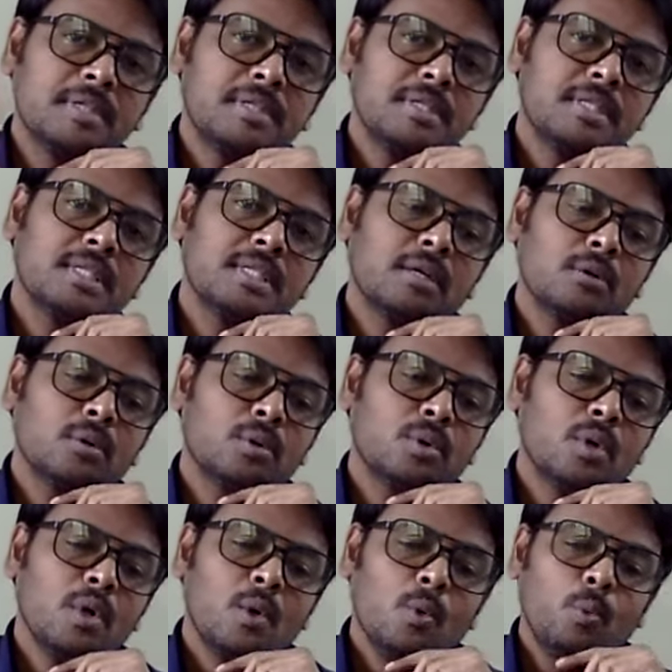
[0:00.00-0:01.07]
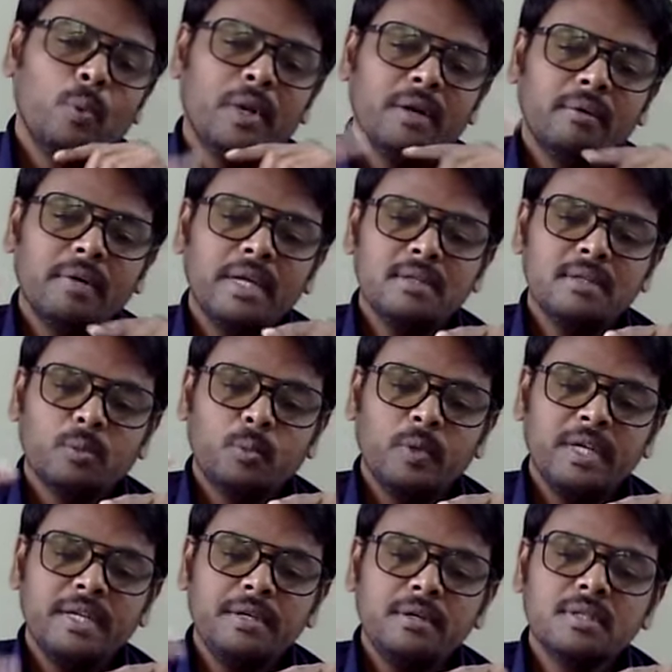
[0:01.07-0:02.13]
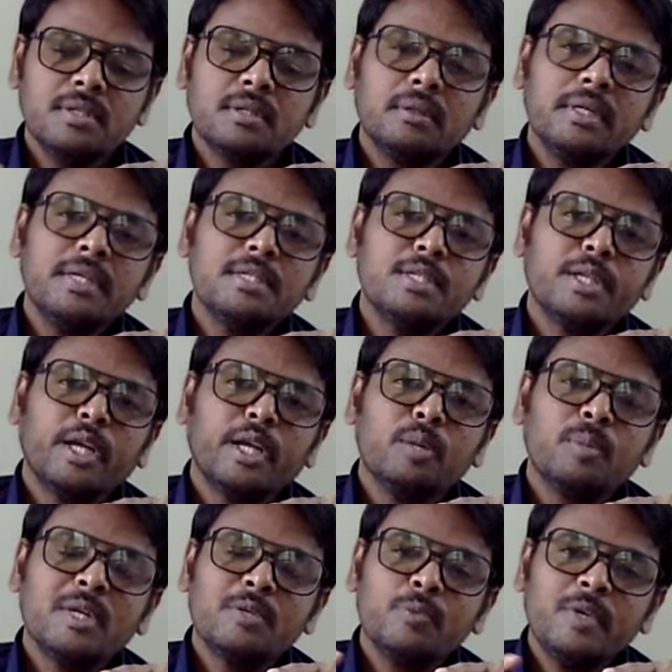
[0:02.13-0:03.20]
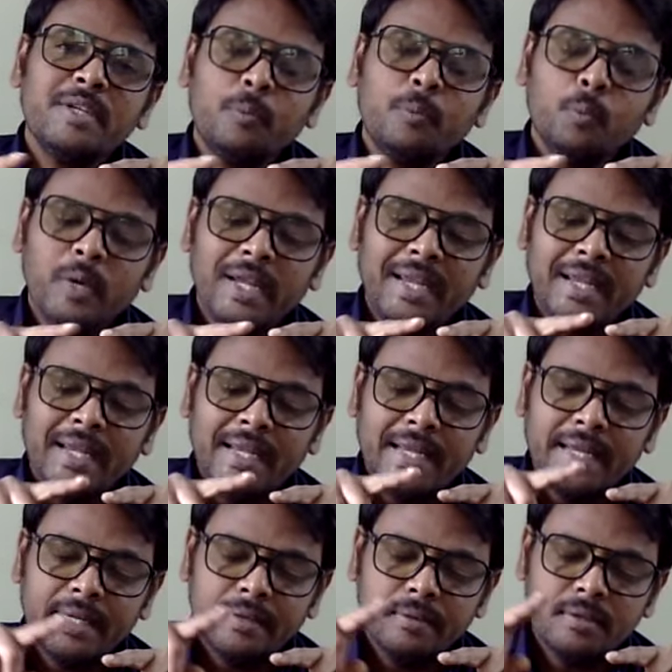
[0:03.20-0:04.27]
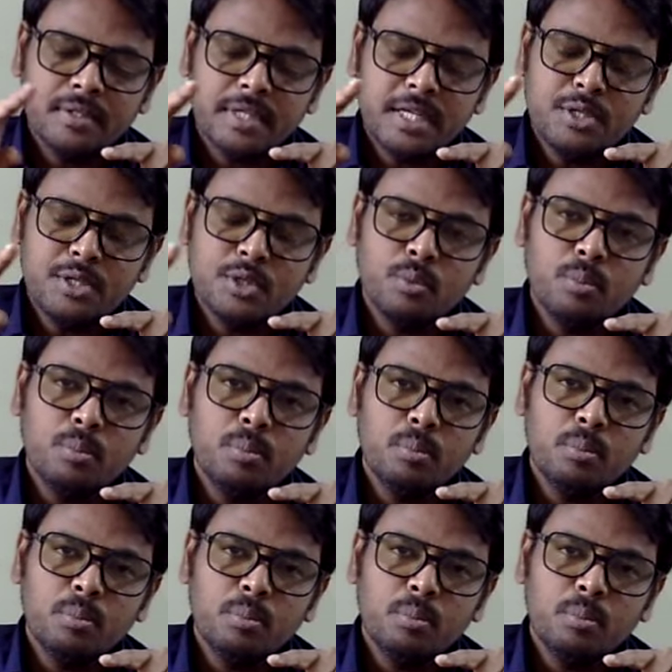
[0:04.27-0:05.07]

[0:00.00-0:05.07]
So we use reasoning, but we tend to